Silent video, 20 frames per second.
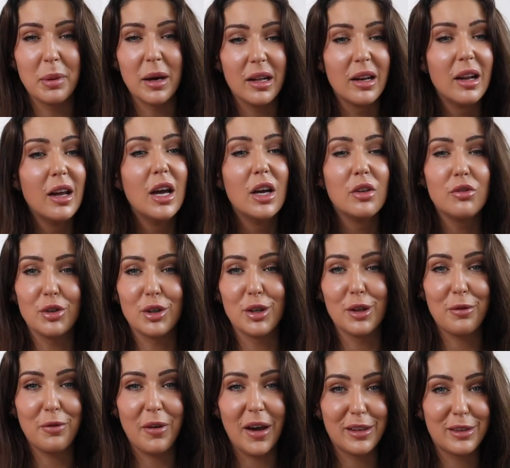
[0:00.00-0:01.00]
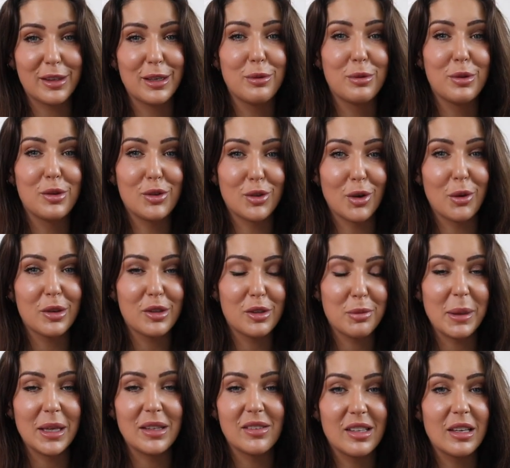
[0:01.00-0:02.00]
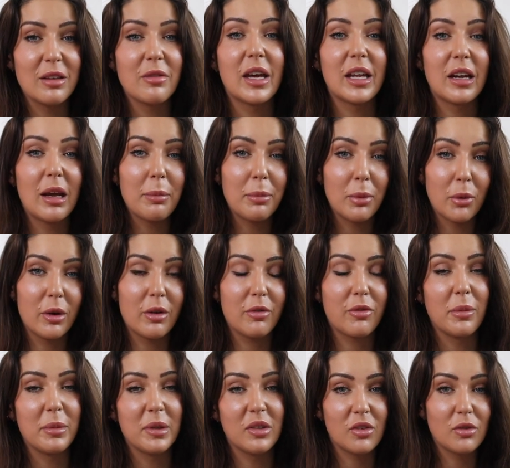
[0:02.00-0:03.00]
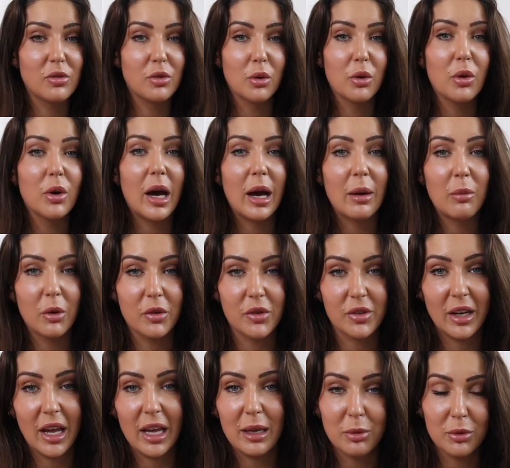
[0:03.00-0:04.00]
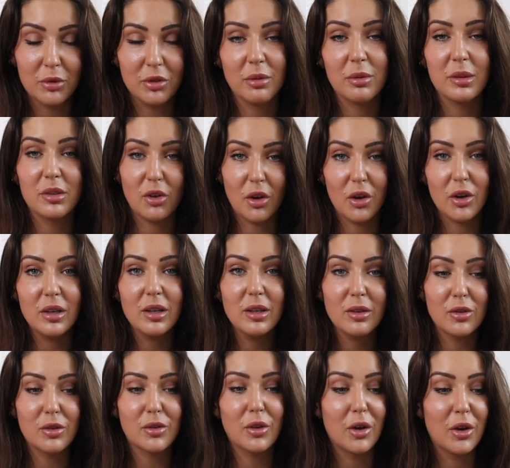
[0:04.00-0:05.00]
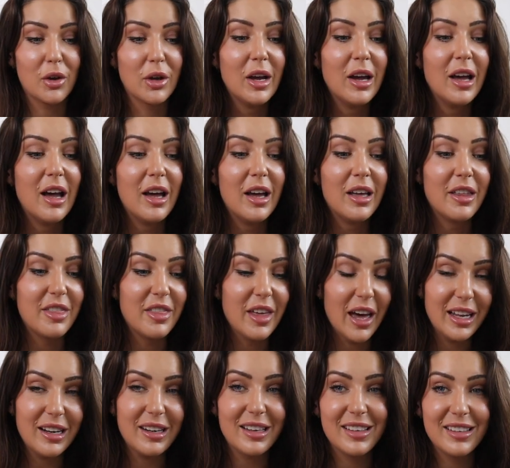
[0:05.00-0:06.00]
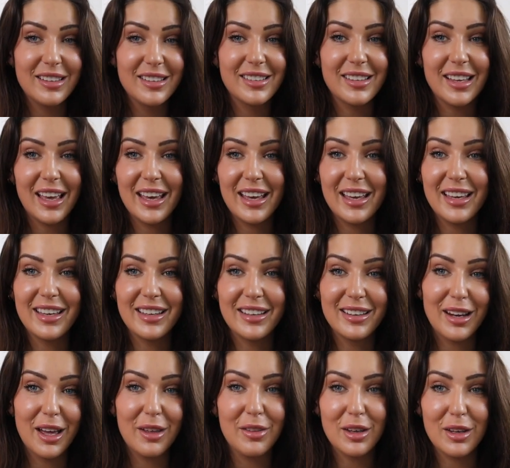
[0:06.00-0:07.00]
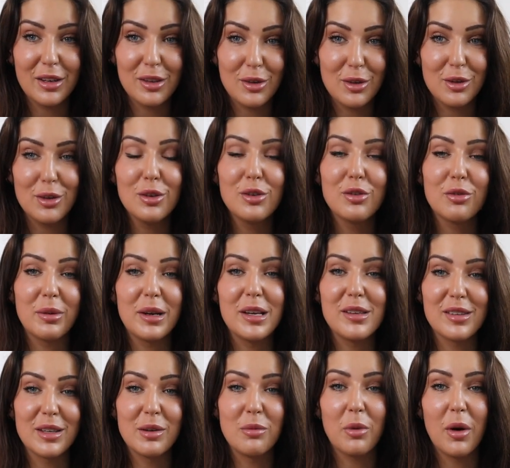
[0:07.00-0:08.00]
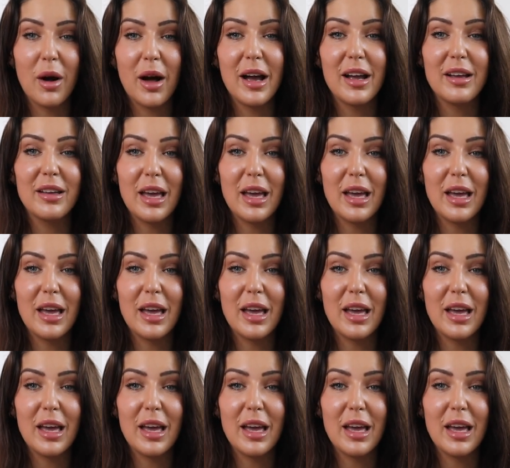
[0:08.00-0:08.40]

but due to the fact that it was so expensive and I bought it from a store, I wasn't able to return it. So that is another huge reason why